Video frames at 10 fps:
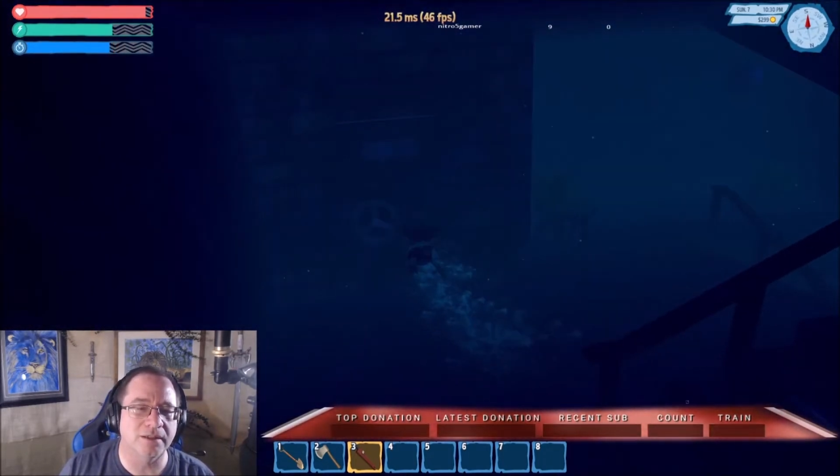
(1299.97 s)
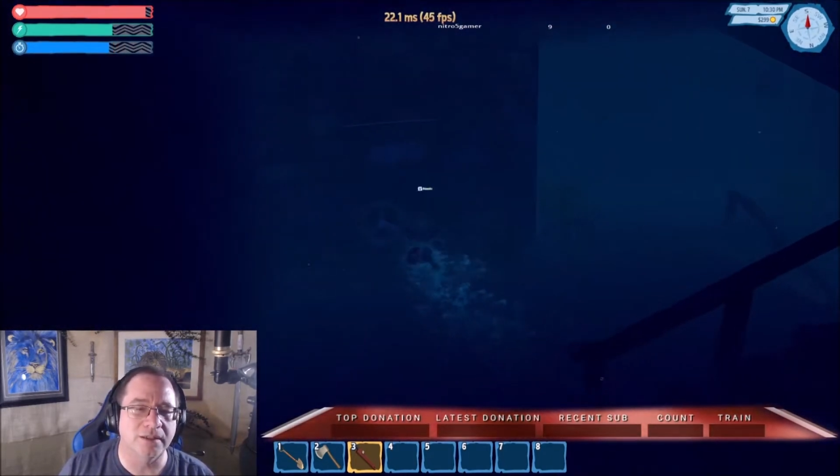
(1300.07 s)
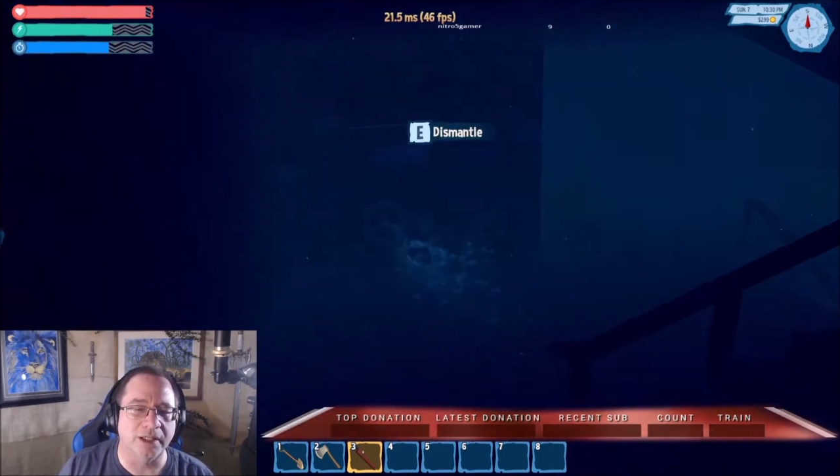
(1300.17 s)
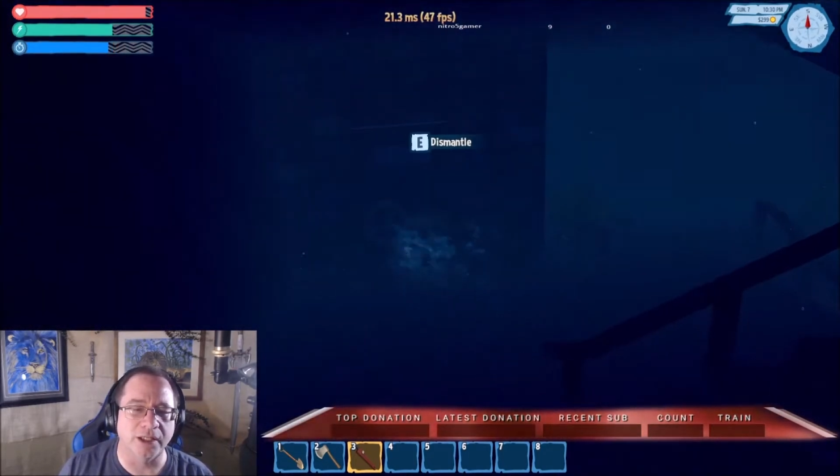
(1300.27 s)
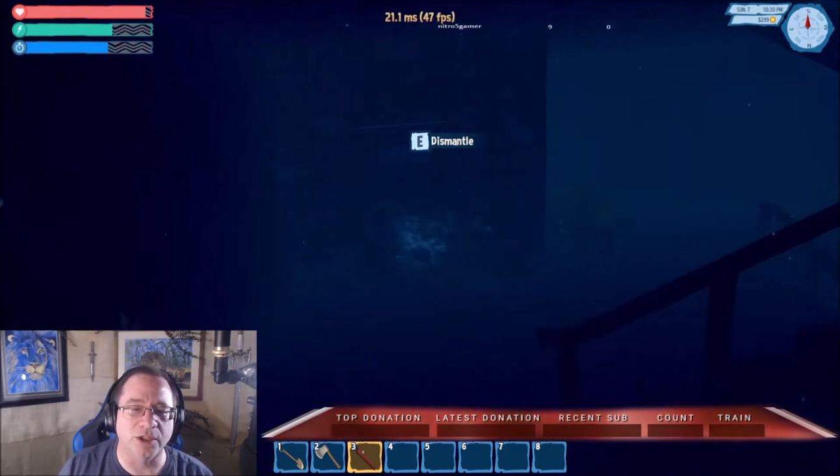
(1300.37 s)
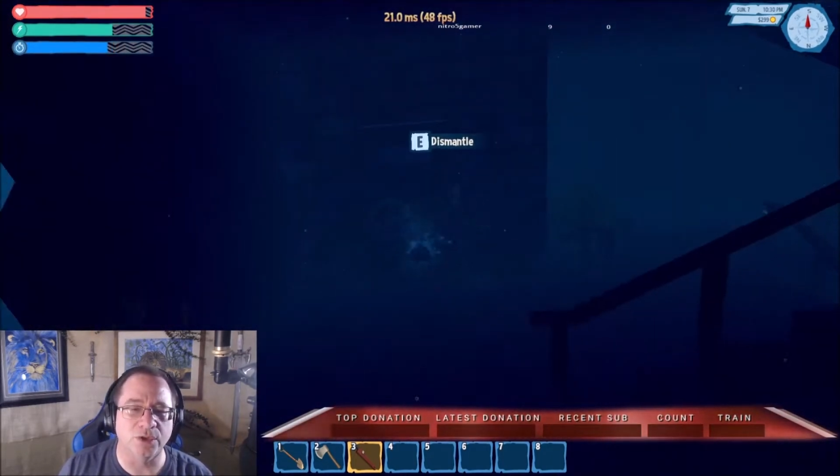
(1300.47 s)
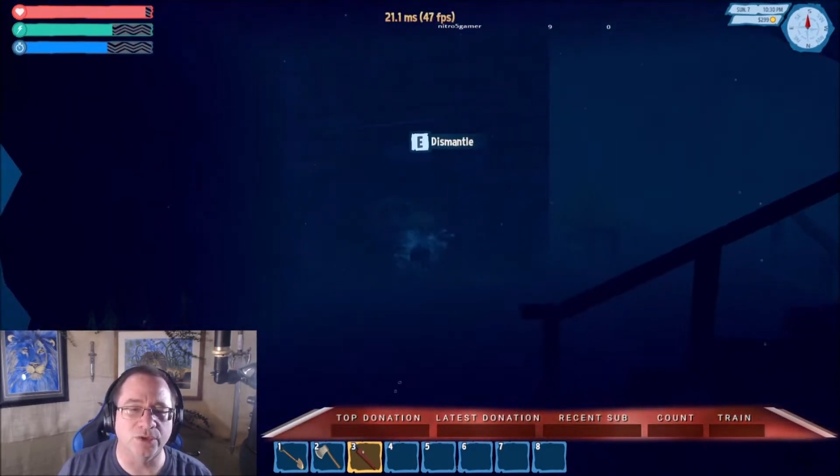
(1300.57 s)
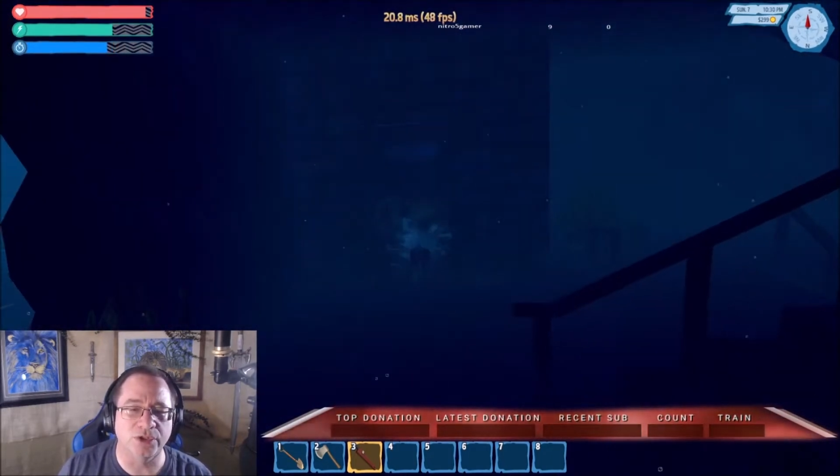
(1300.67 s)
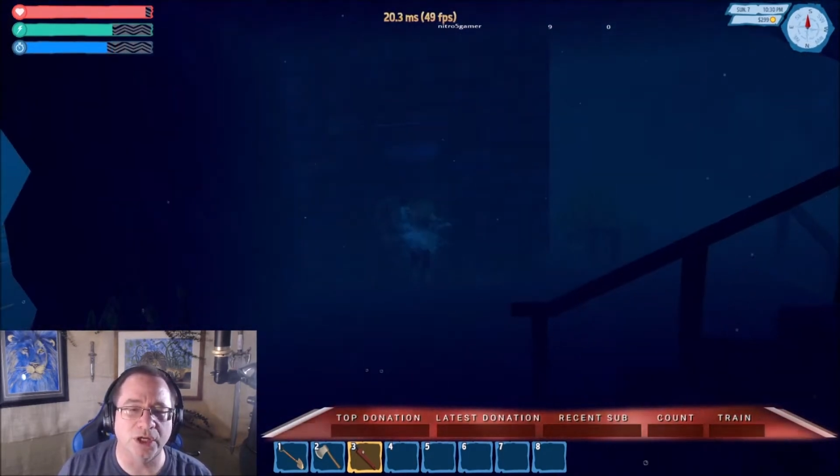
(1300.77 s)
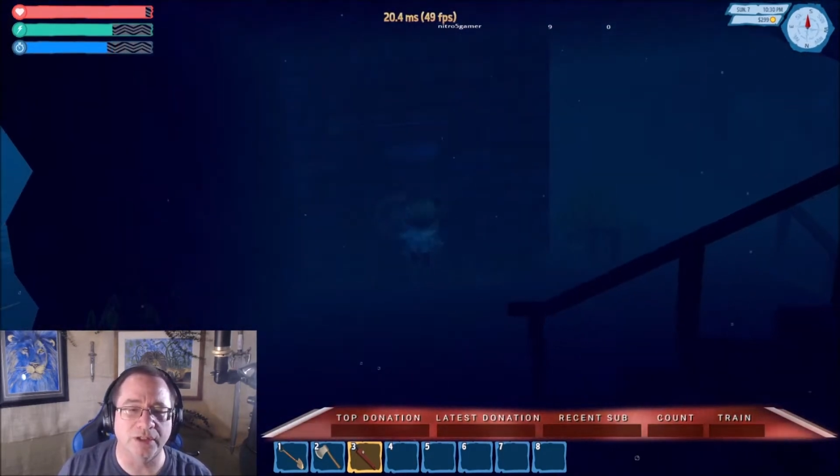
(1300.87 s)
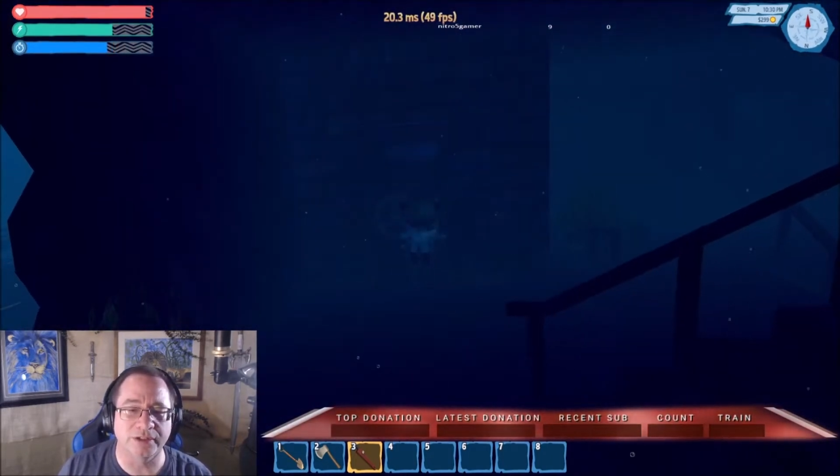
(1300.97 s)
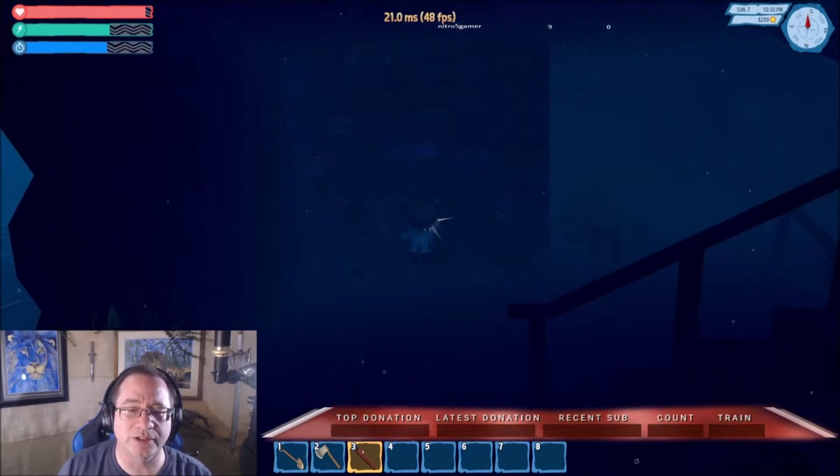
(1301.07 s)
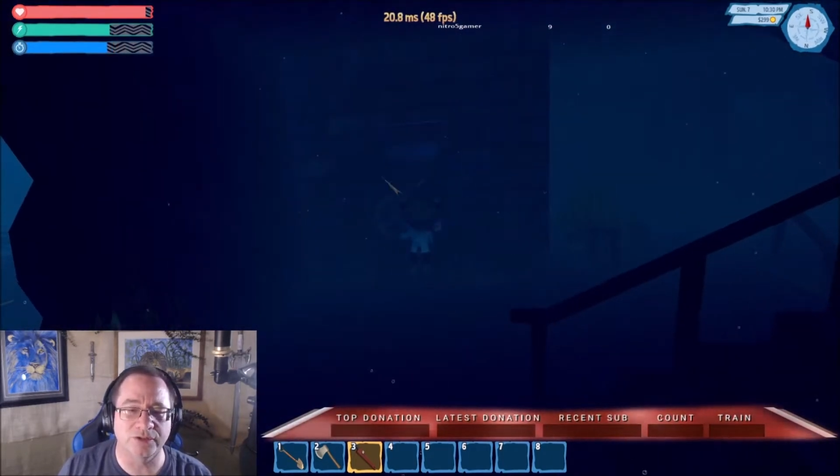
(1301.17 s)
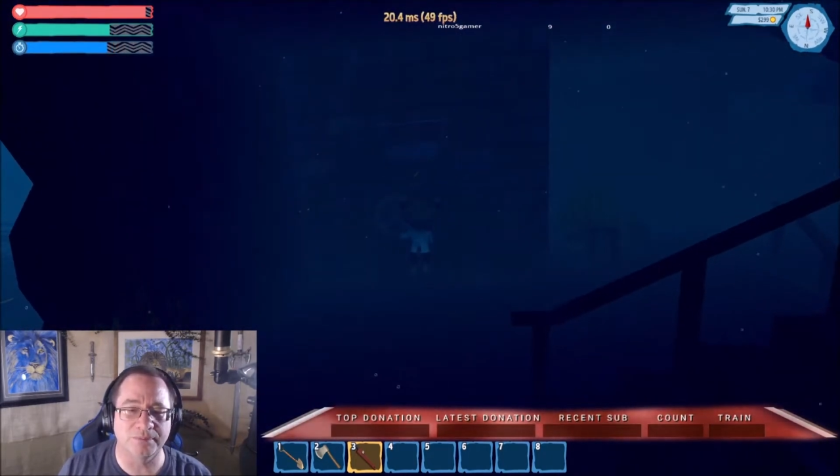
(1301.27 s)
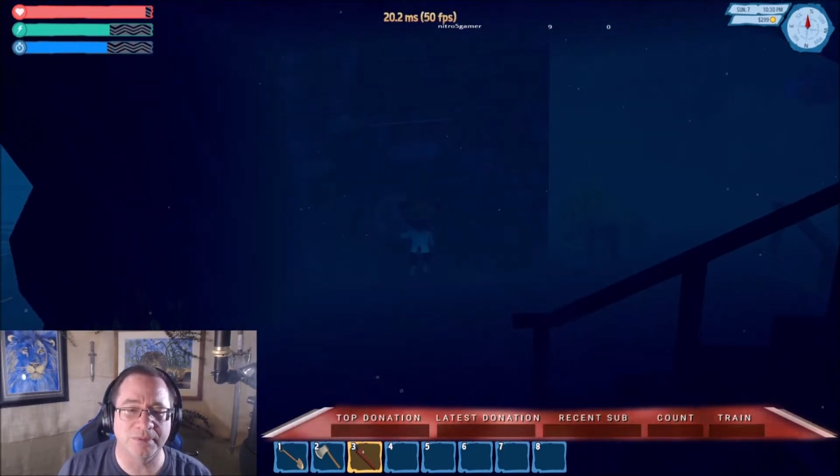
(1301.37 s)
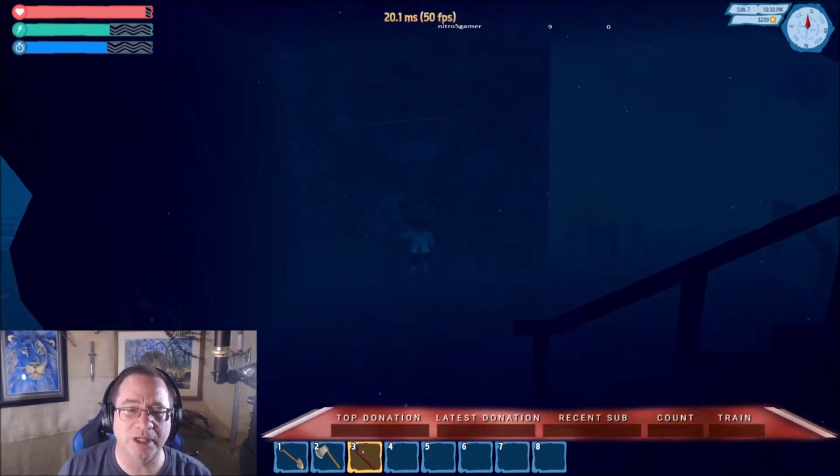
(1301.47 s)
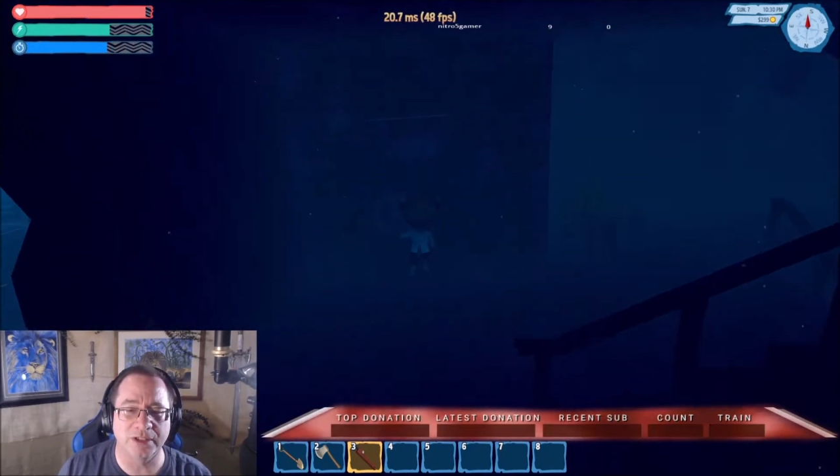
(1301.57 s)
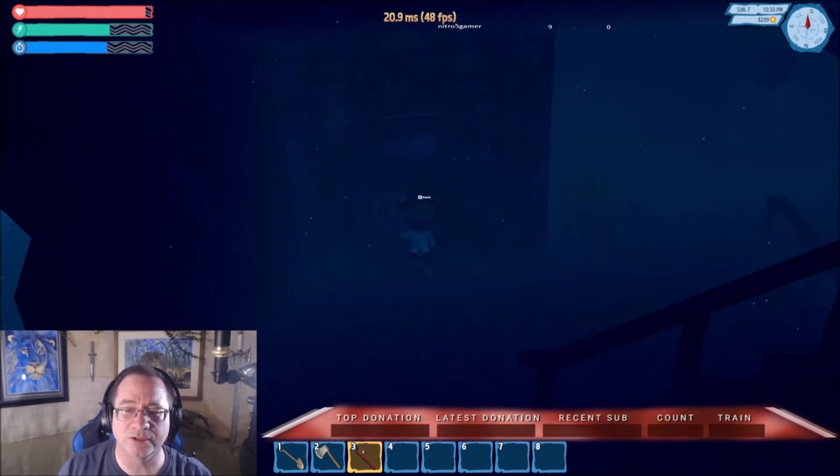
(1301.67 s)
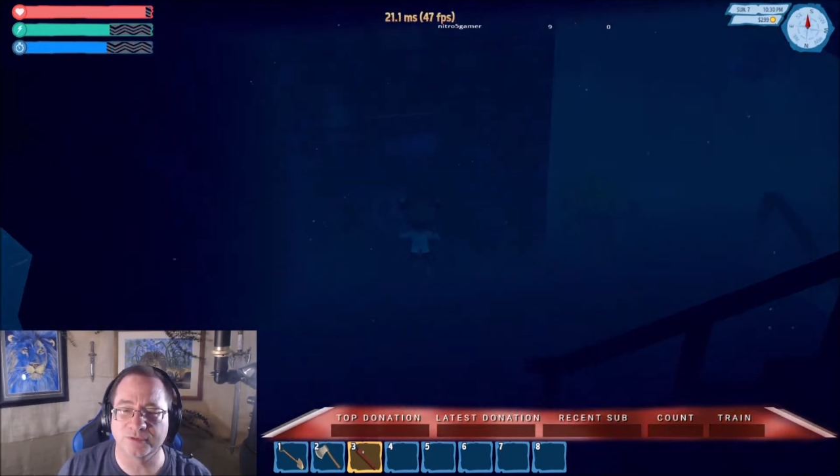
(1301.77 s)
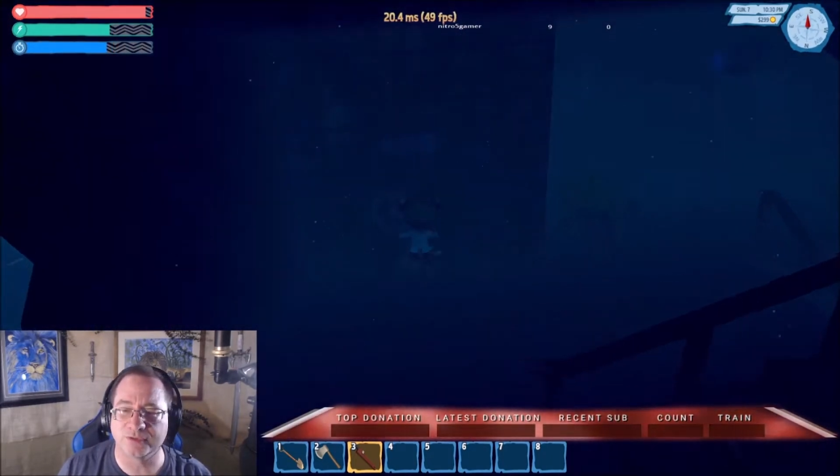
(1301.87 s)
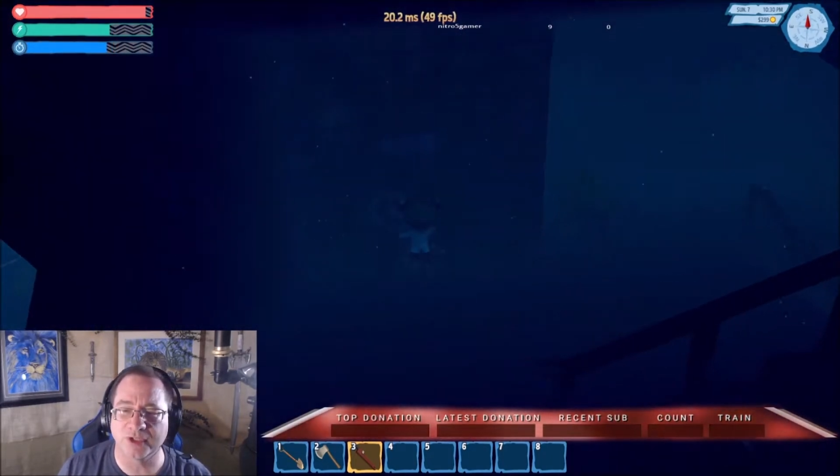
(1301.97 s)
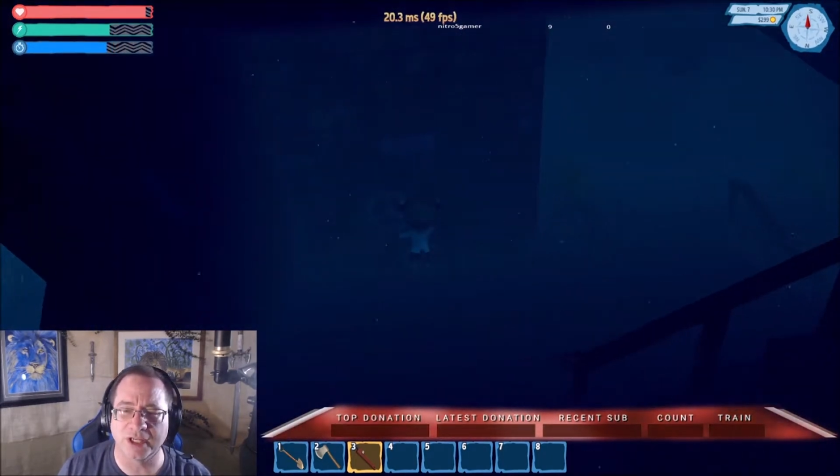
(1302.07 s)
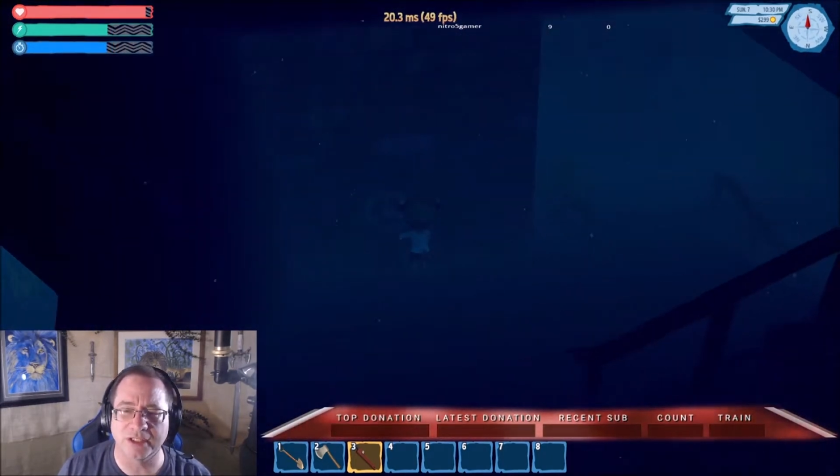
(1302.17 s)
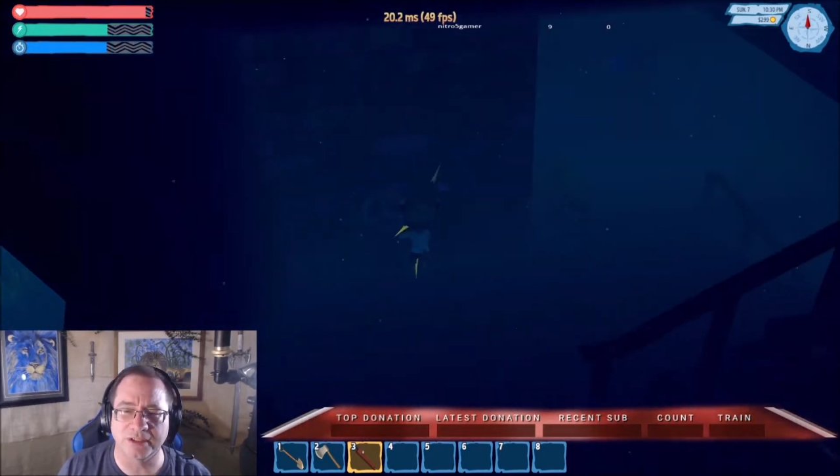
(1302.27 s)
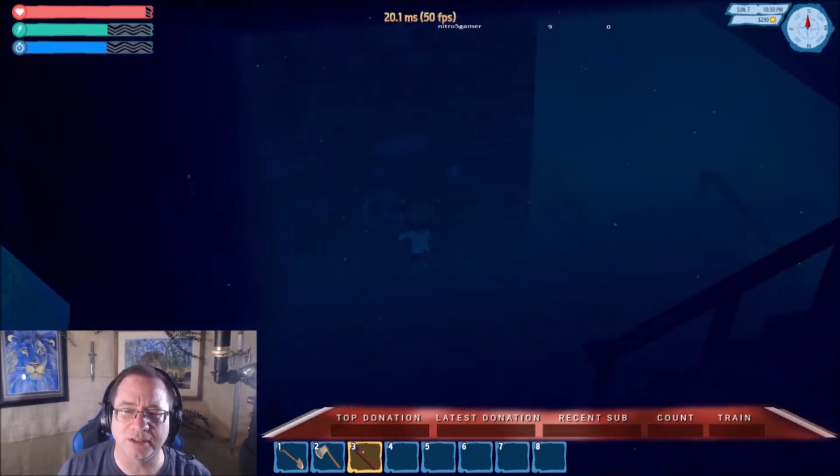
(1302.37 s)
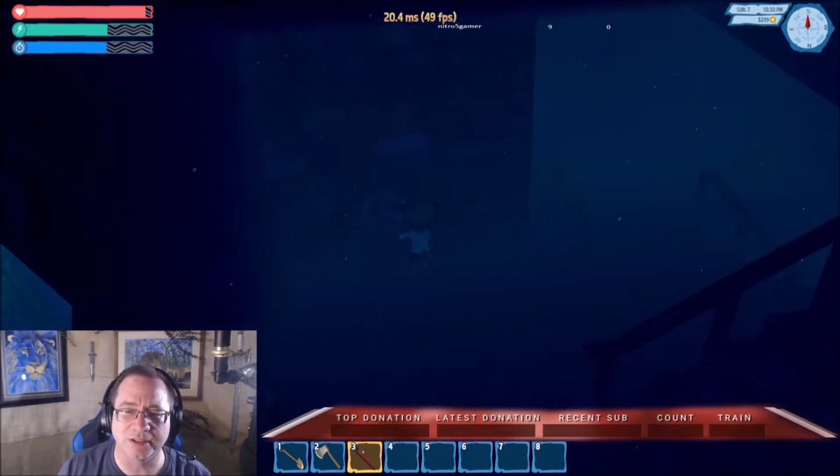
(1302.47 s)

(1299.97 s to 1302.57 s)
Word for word: Hello, darkness, my old friend.